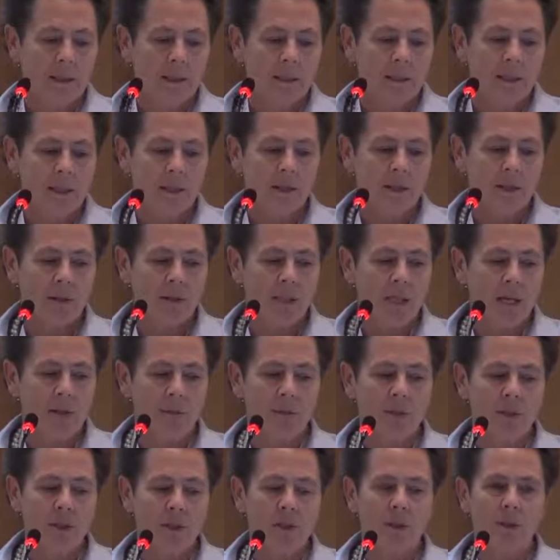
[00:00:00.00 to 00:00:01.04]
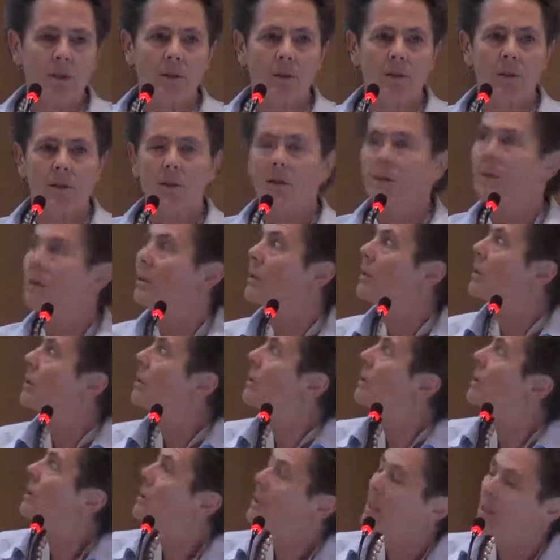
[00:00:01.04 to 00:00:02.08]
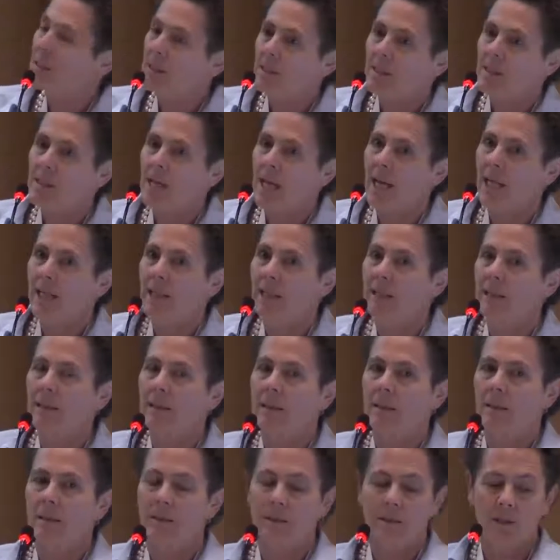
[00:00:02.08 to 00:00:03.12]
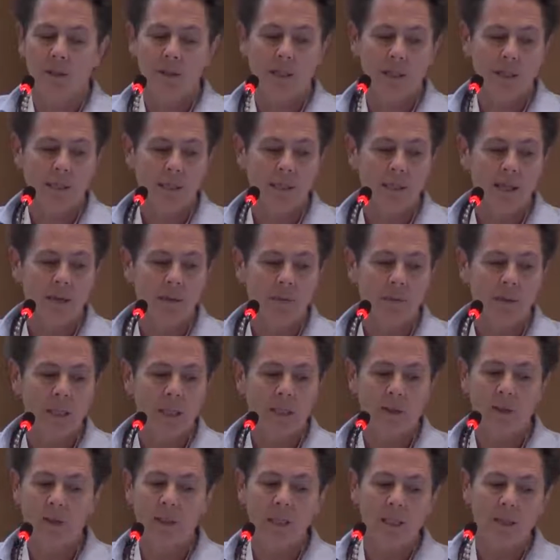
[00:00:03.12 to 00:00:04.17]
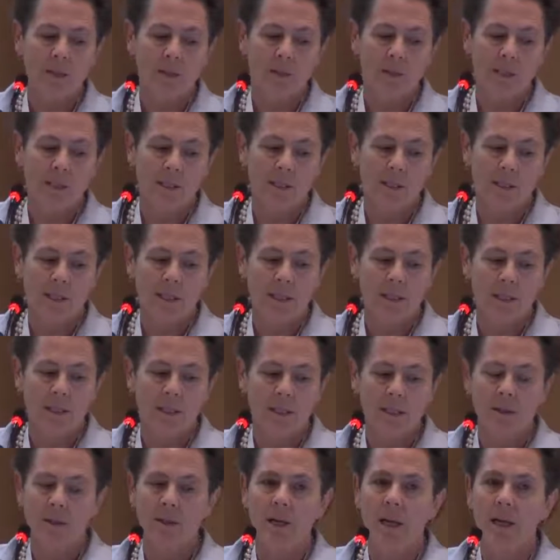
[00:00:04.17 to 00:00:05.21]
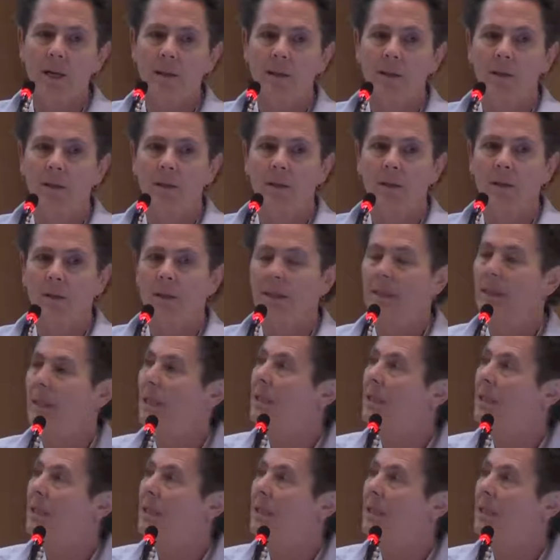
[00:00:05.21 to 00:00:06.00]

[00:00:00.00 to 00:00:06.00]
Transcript: These are temperature static to the extent we could, and you can see that they're not all in